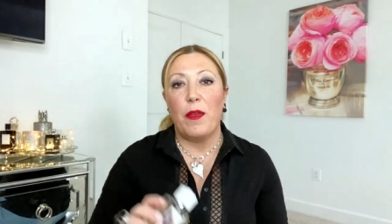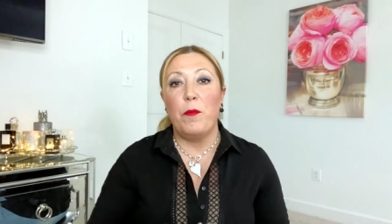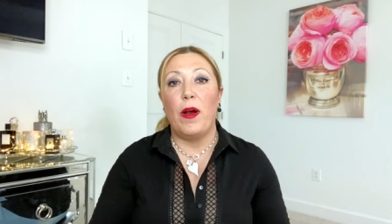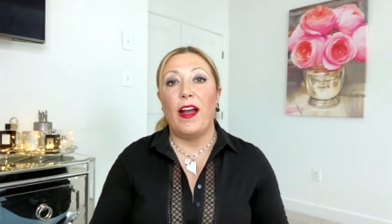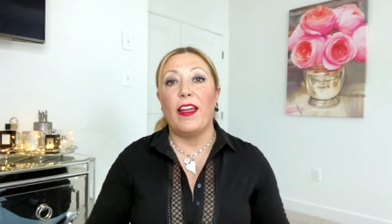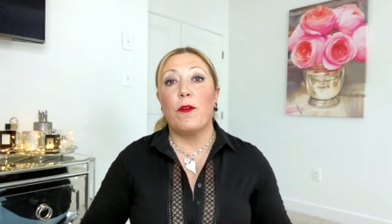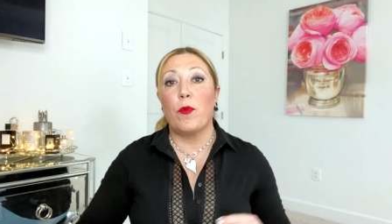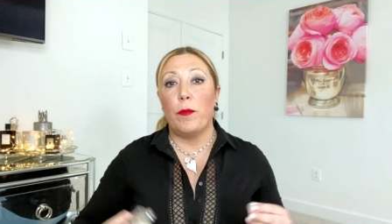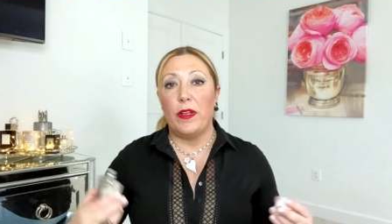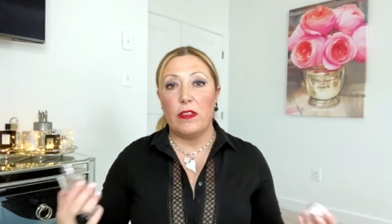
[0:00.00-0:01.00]
by
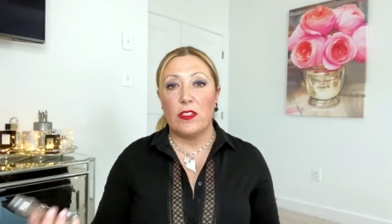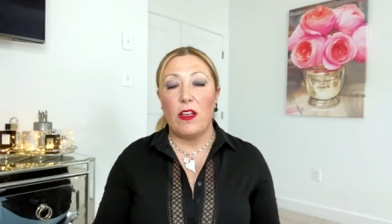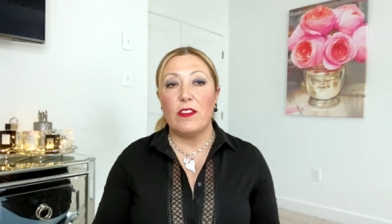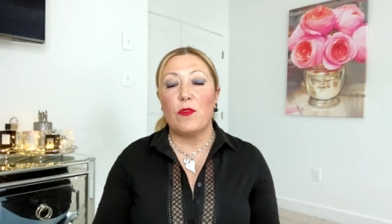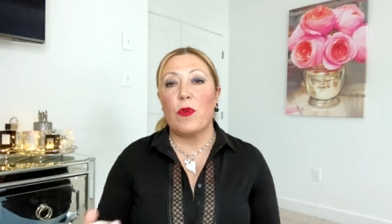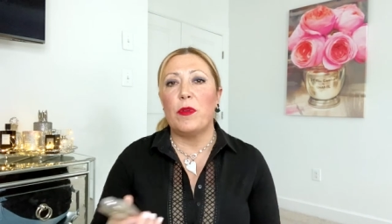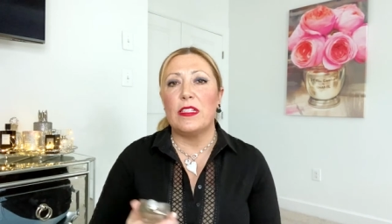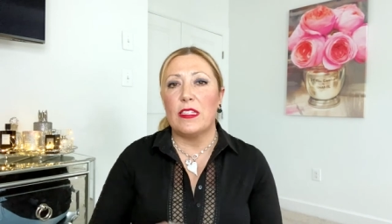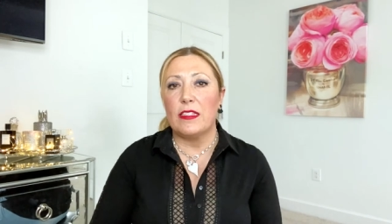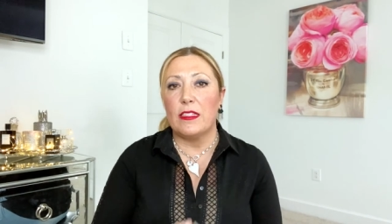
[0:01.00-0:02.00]
reminiscence
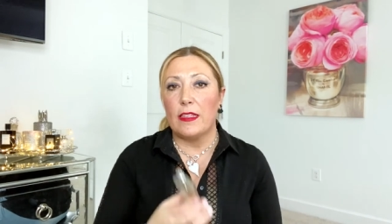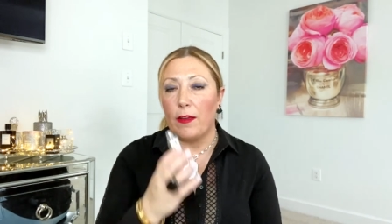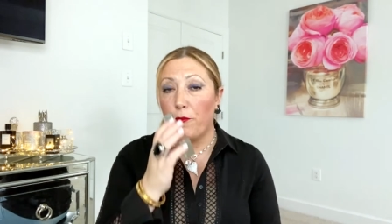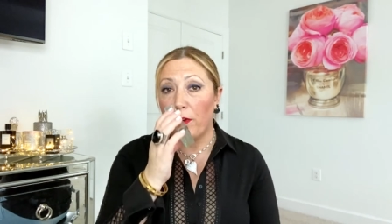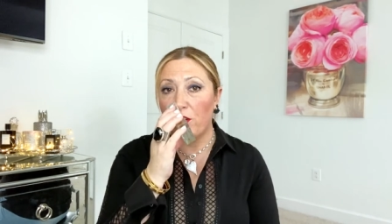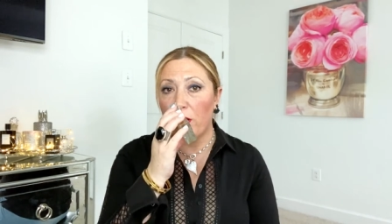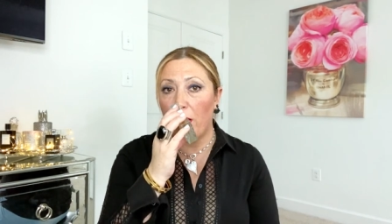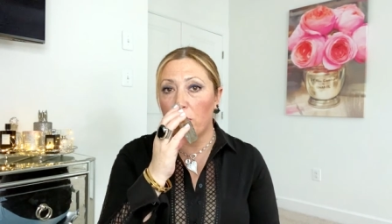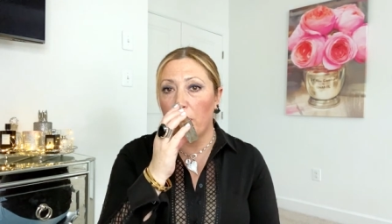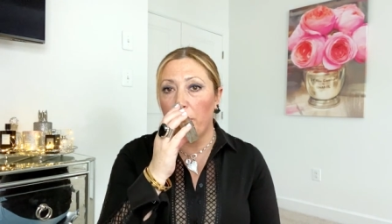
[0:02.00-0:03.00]
reminiscence is a french
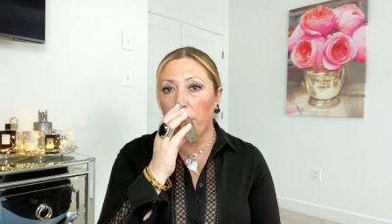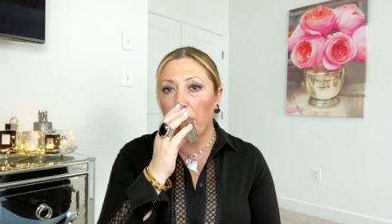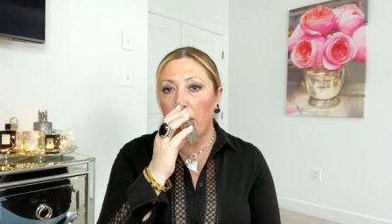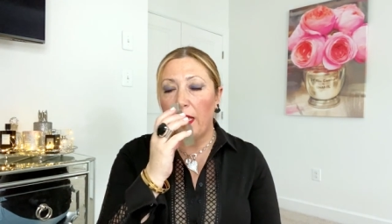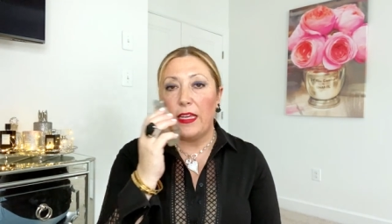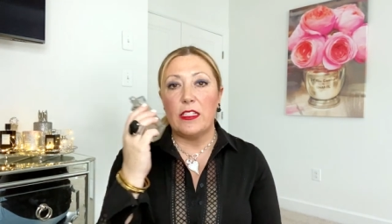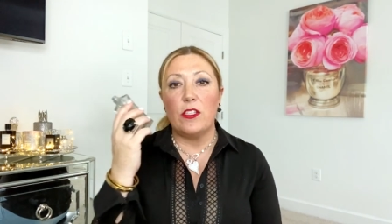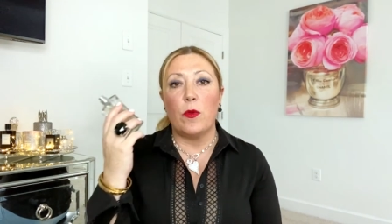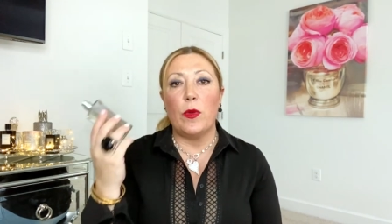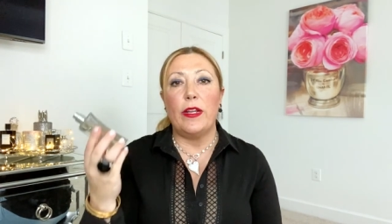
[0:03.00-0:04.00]
house it's
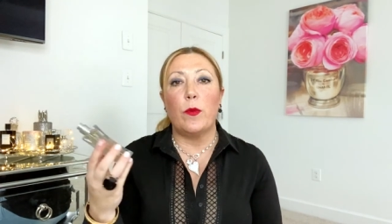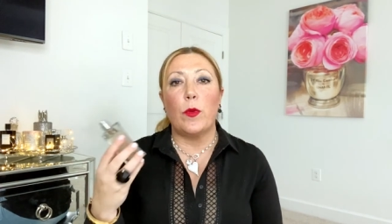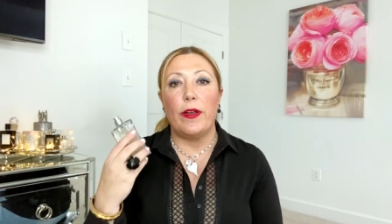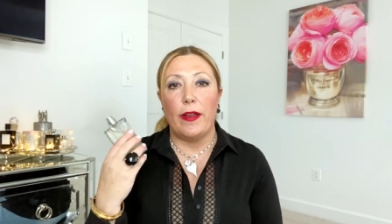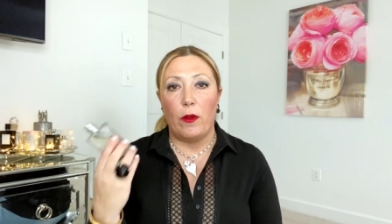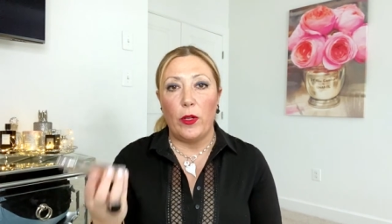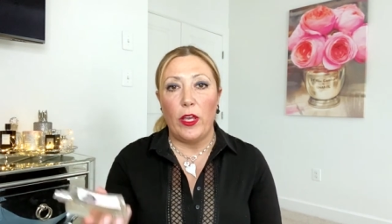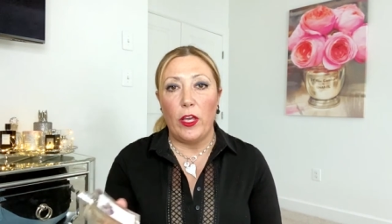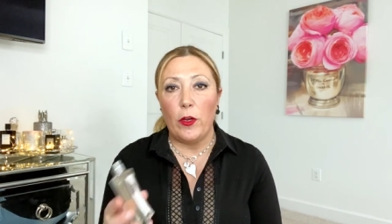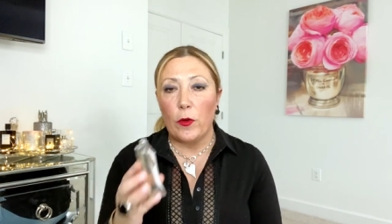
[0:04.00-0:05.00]
not really renowned
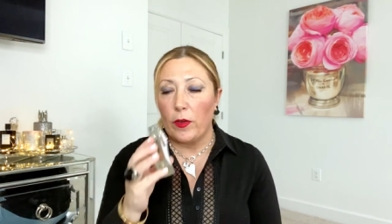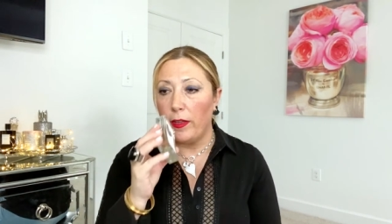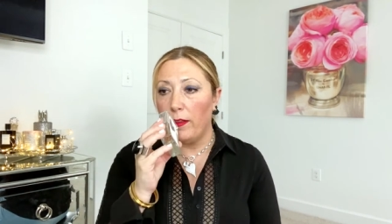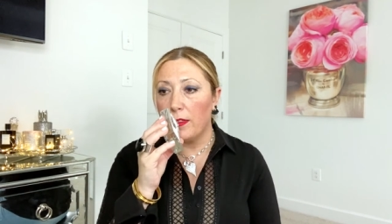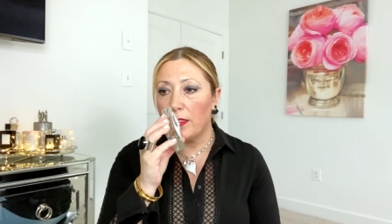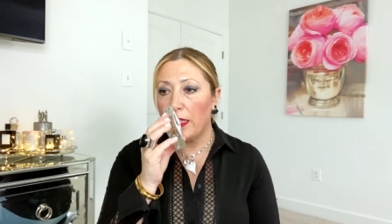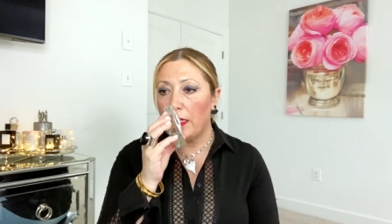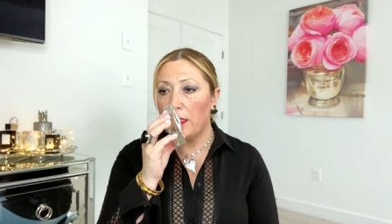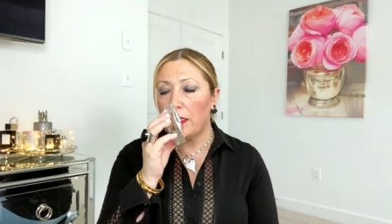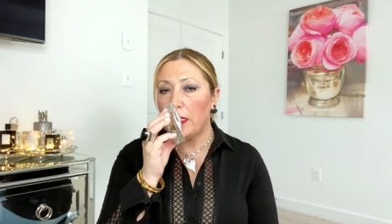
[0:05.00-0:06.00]
here in the
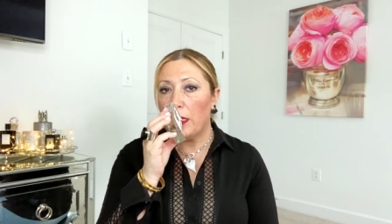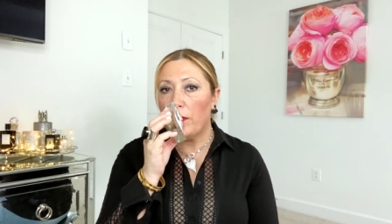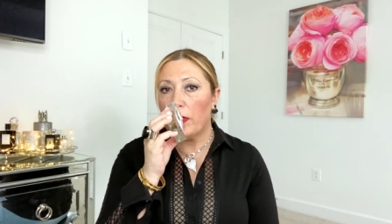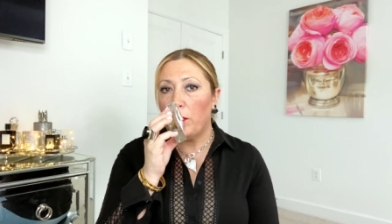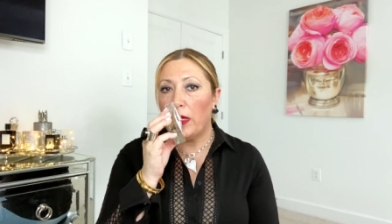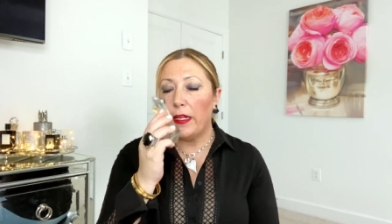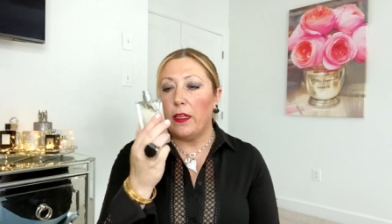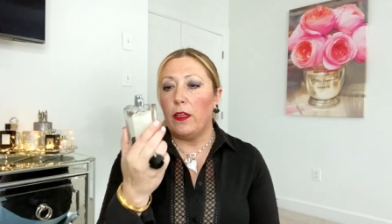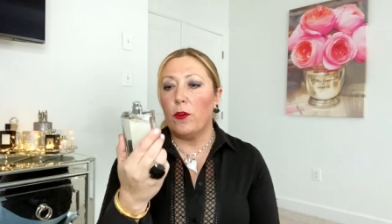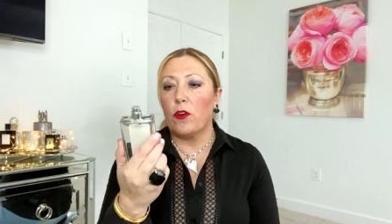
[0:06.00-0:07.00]
states but
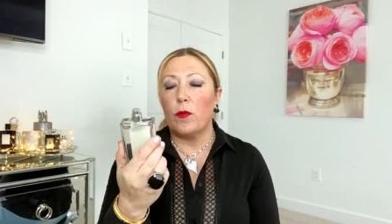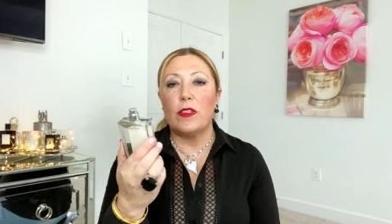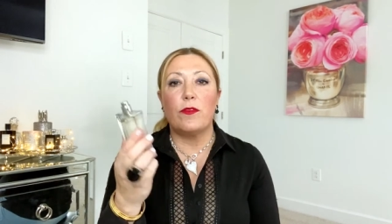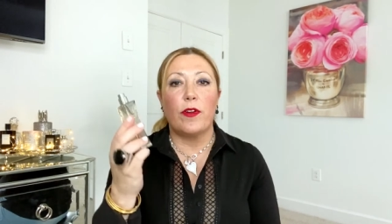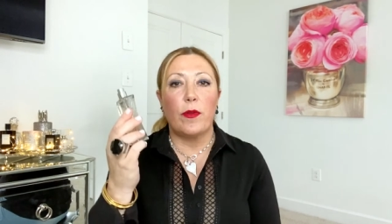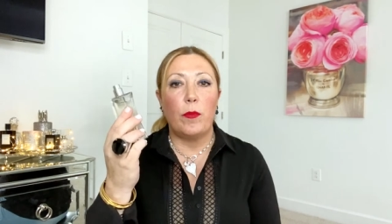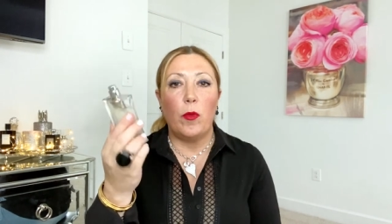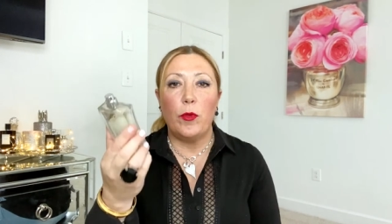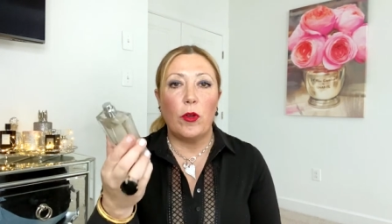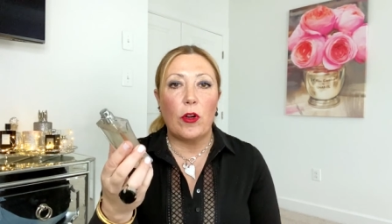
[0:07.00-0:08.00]
in europe it's very
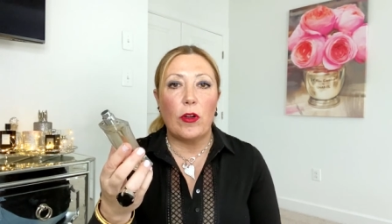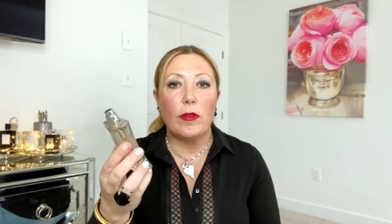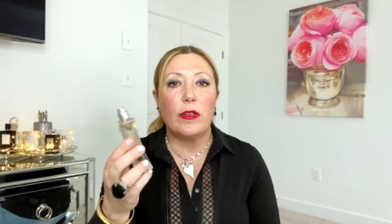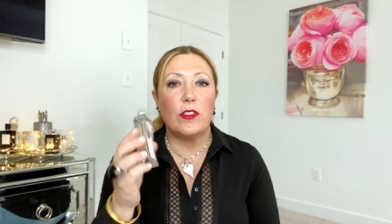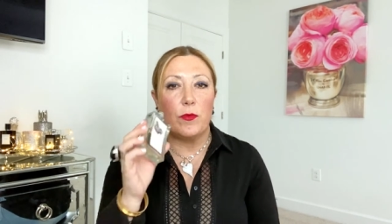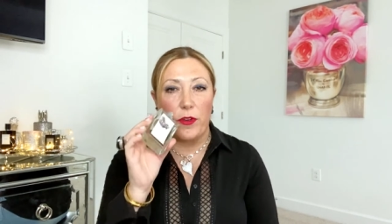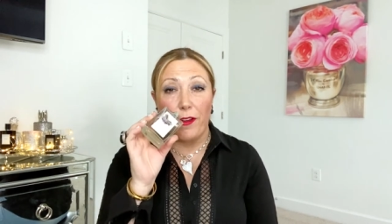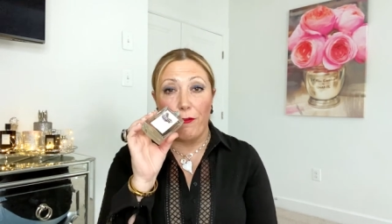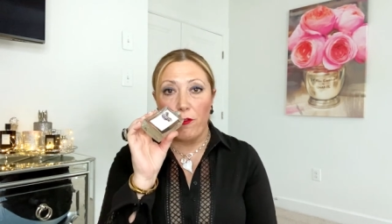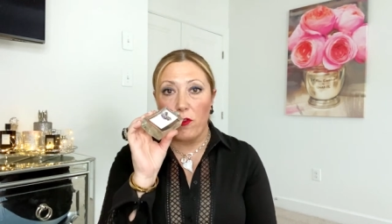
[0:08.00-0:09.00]
popular it's pretty
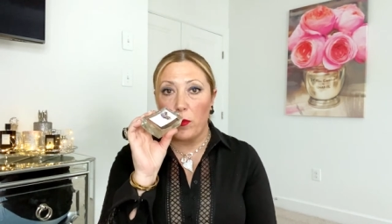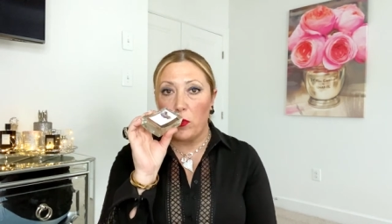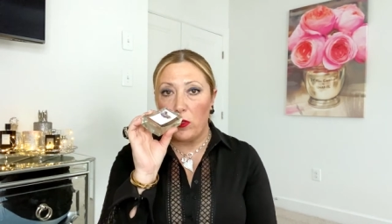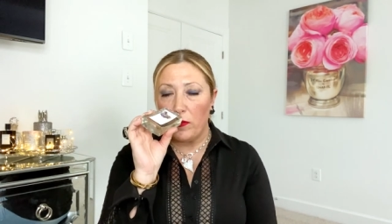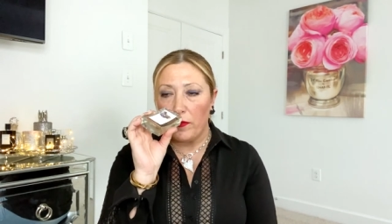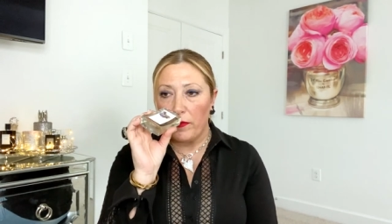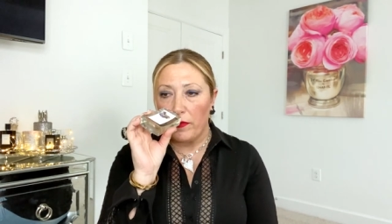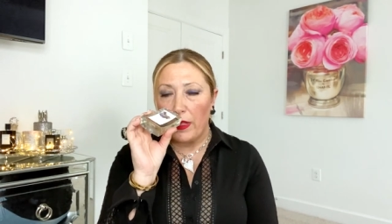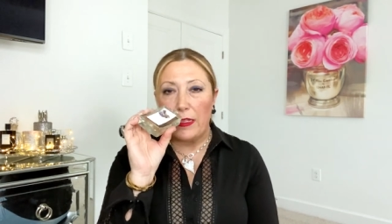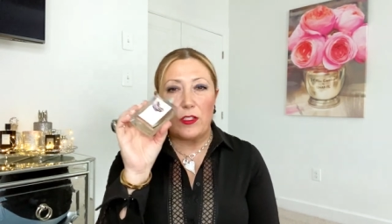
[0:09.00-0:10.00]
affordable
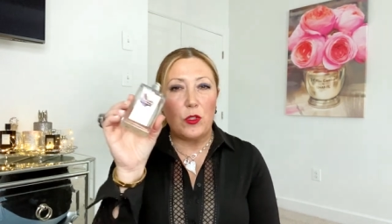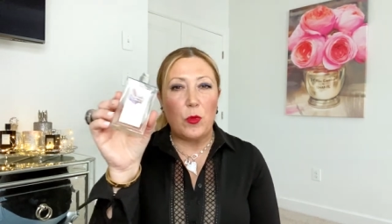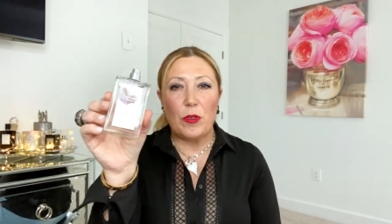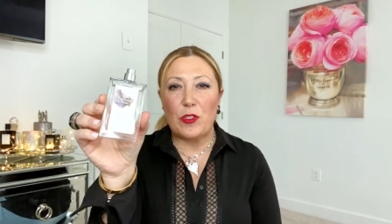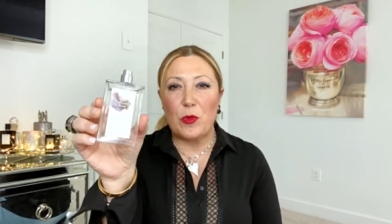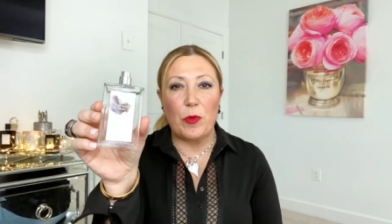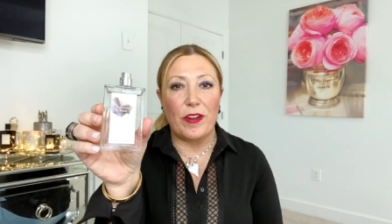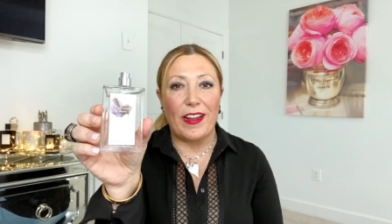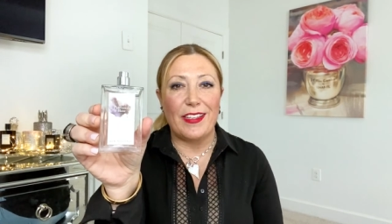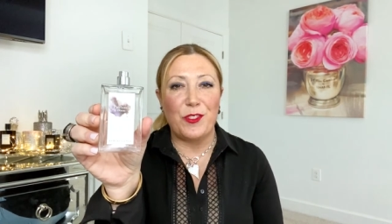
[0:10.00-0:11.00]
super, super
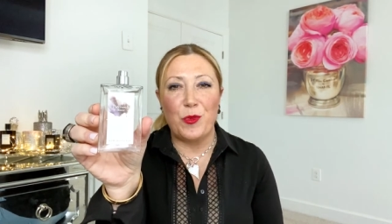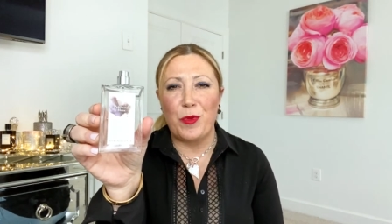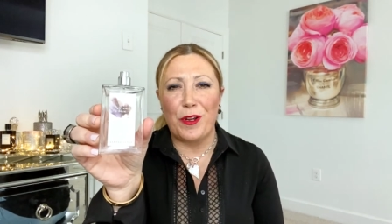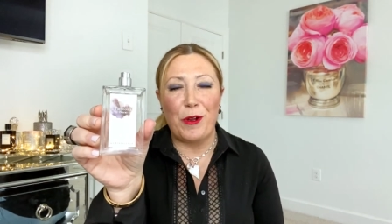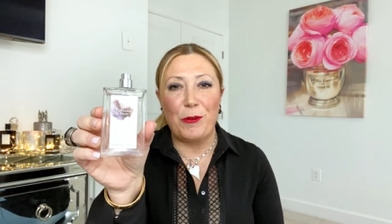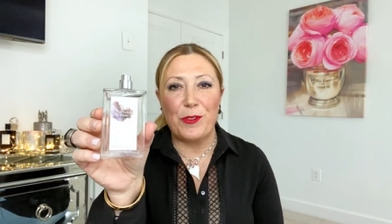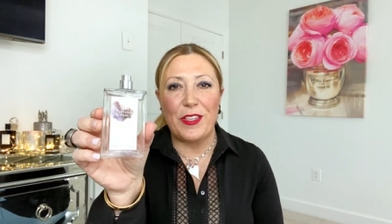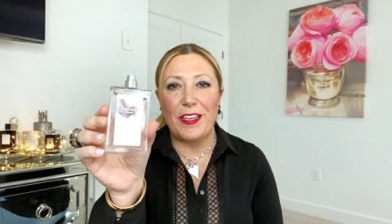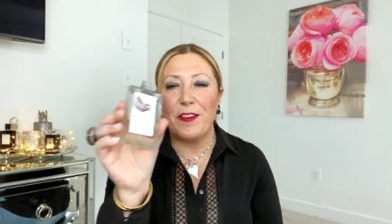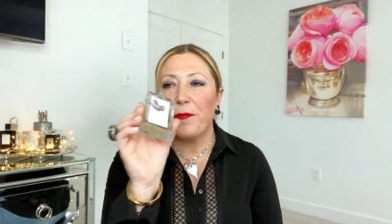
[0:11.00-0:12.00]
nice, super
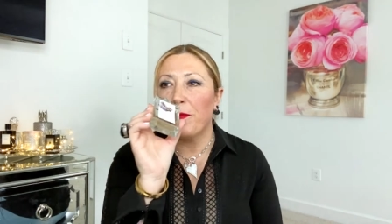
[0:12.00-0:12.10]
cozy,